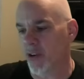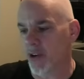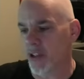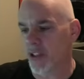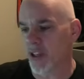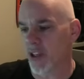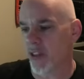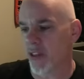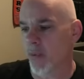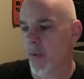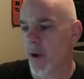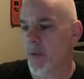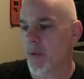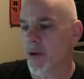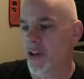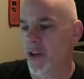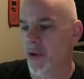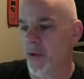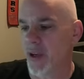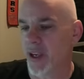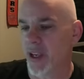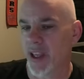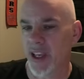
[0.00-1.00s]
Duracell, the way we're
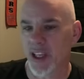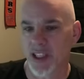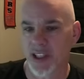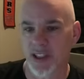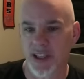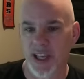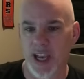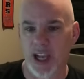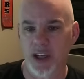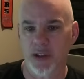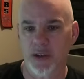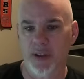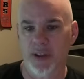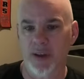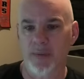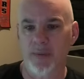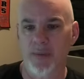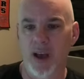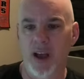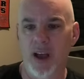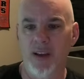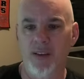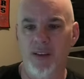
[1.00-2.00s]
doing it is scheduling.
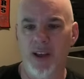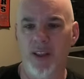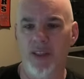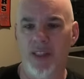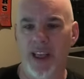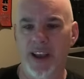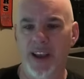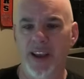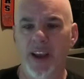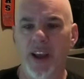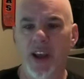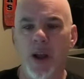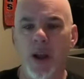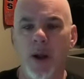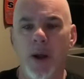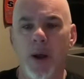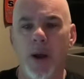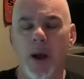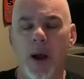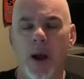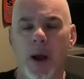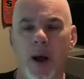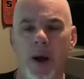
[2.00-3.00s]
Like
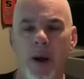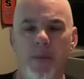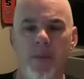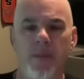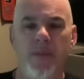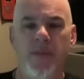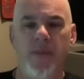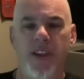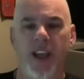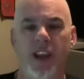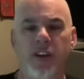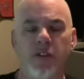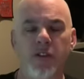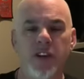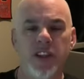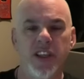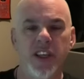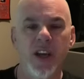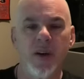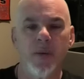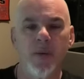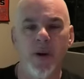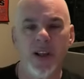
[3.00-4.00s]
the entry
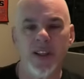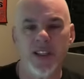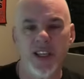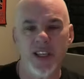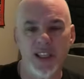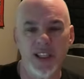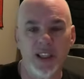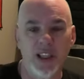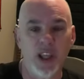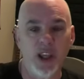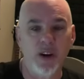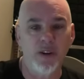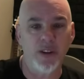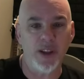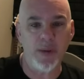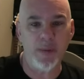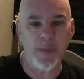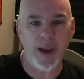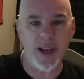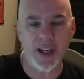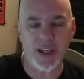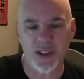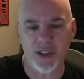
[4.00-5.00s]
sequence is
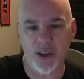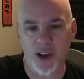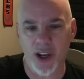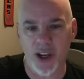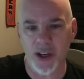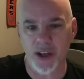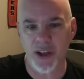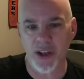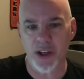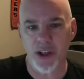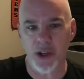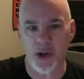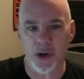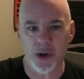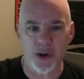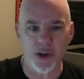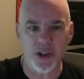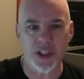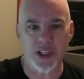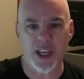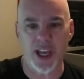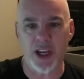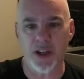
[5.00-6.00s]
literally based on
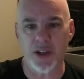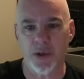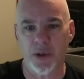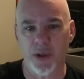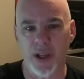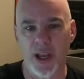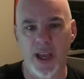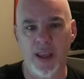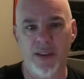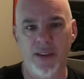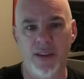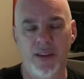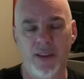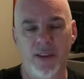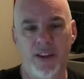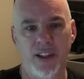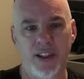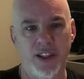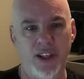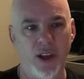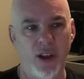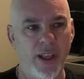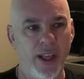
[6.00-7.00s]
your schedule. And
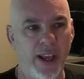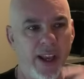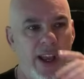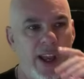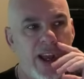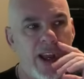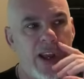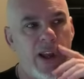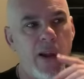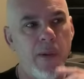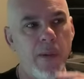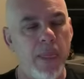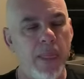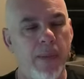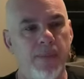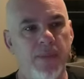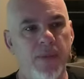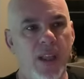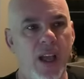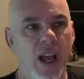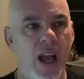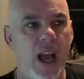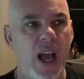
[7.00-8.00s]
so like
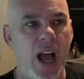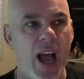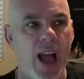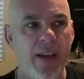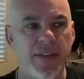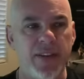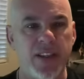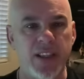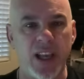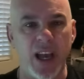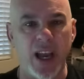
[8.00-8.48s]
I've